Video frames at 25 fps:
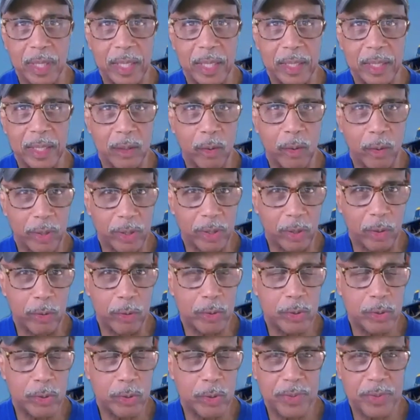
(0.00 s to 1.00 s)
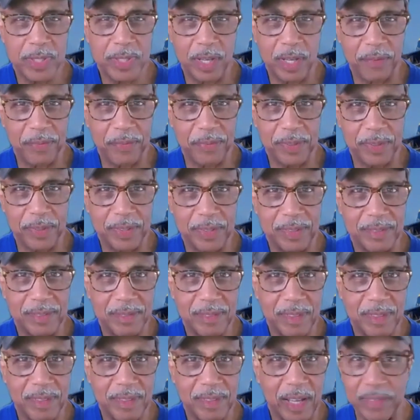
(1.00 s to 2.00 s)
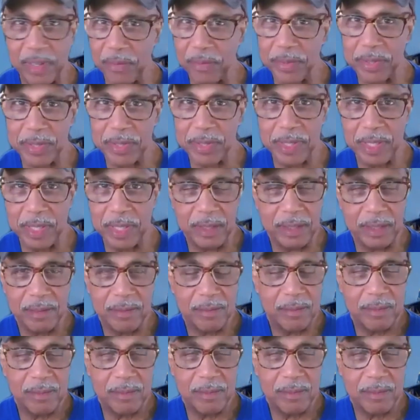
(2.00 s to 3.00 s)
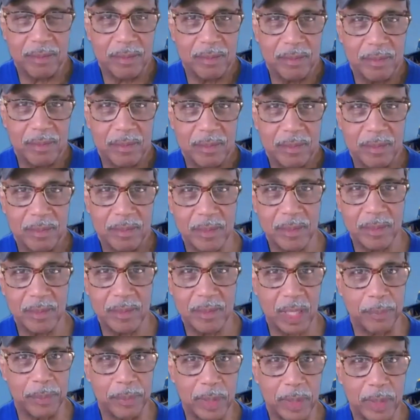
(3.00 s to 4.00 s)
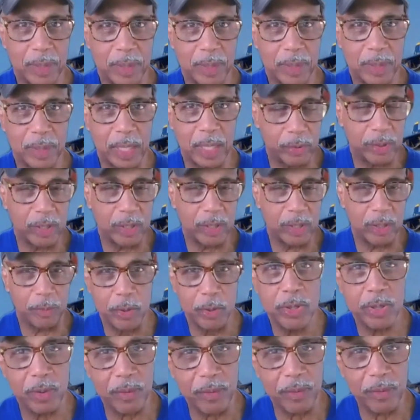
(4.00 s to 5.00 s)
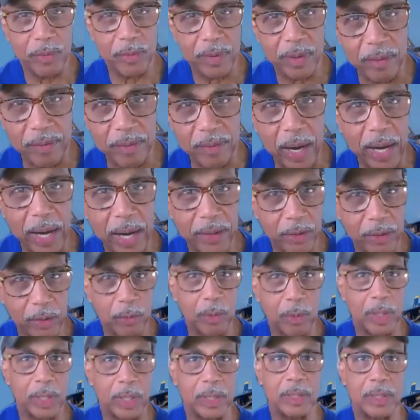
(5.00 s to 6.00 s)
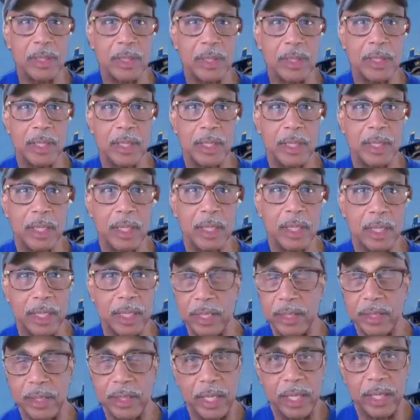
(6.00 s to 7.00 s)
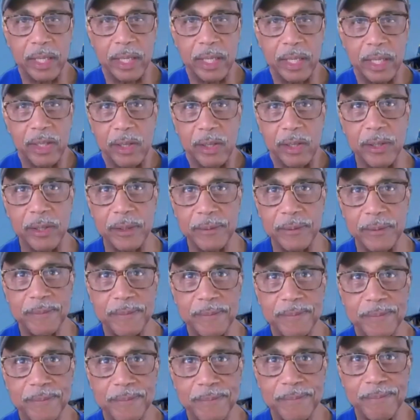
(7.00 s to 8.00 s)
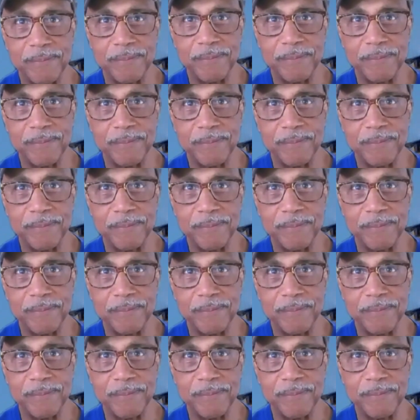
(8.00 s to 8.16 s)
and knowing those who've suffered, I've never seen it. Um, you know the abuse of, of either one lead to anything good.